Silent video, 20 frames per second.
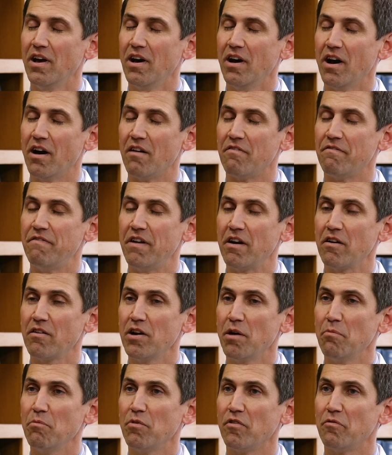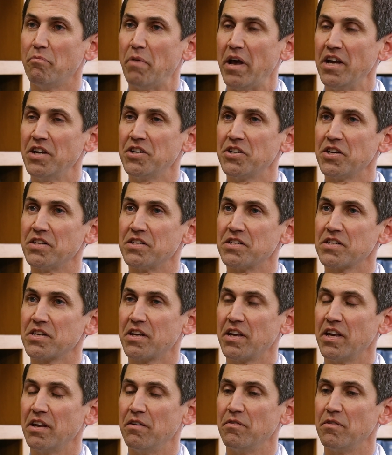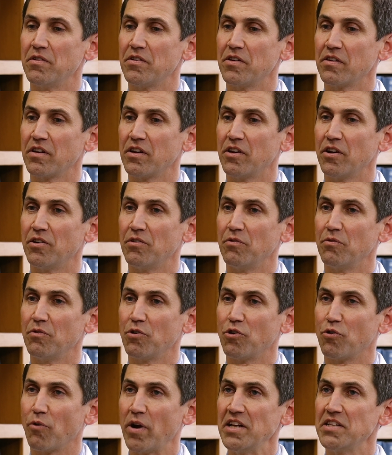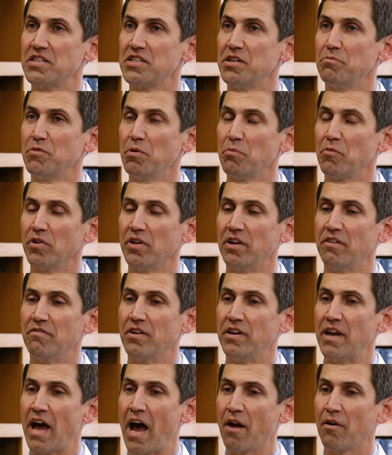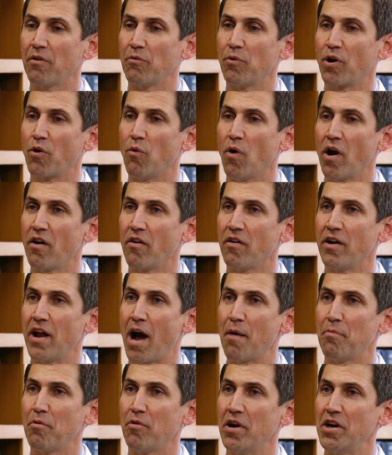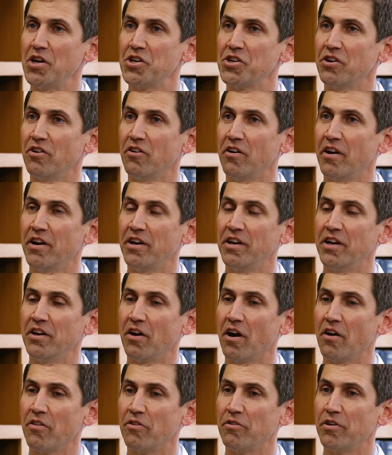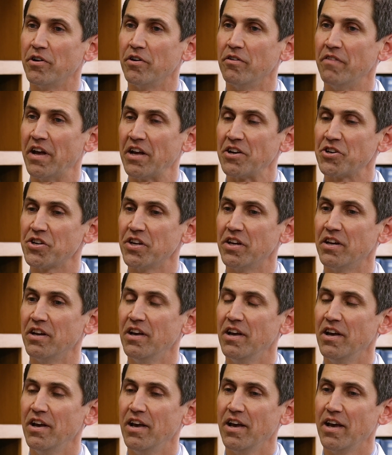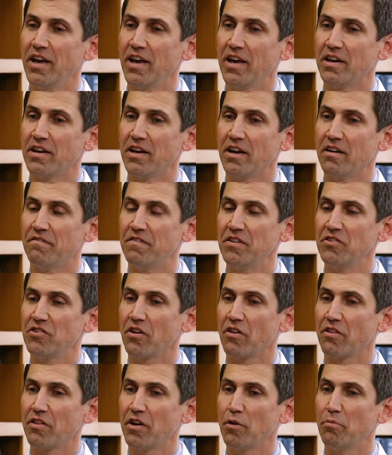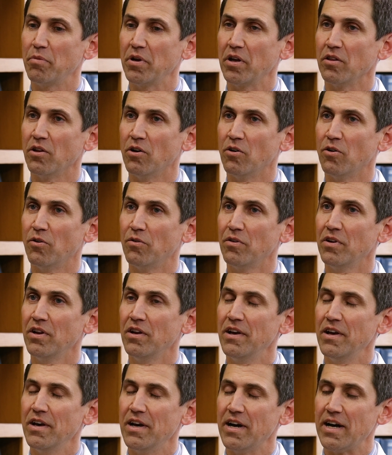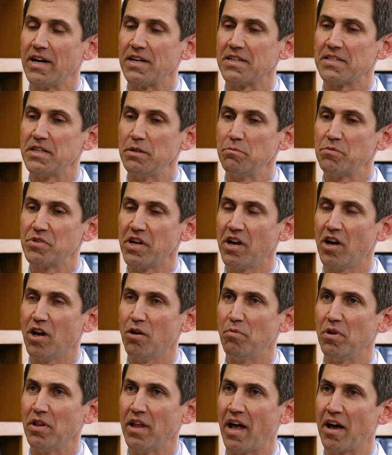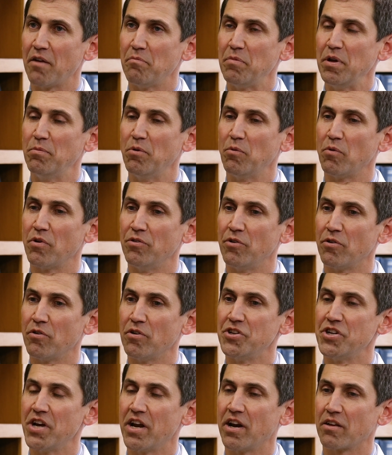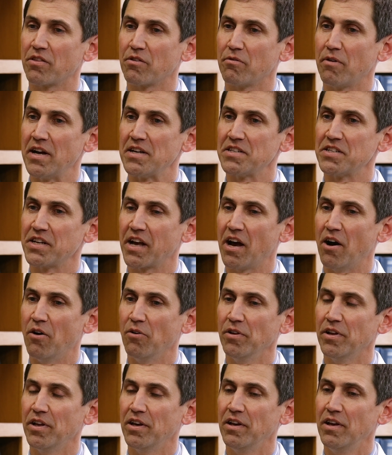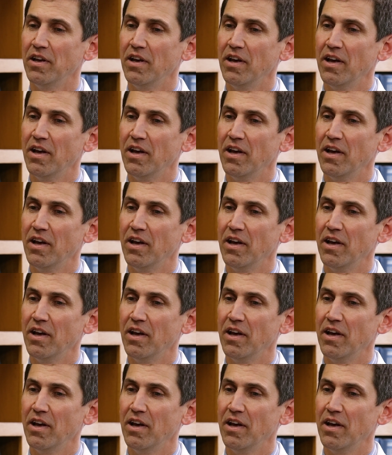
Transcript: Hmm. A fair number of patients can get great symptom relief and not require an operation or any other intervention. And uh, physical therapy alone uh, seems to help a lot of people with neurogenic thoracic outlet.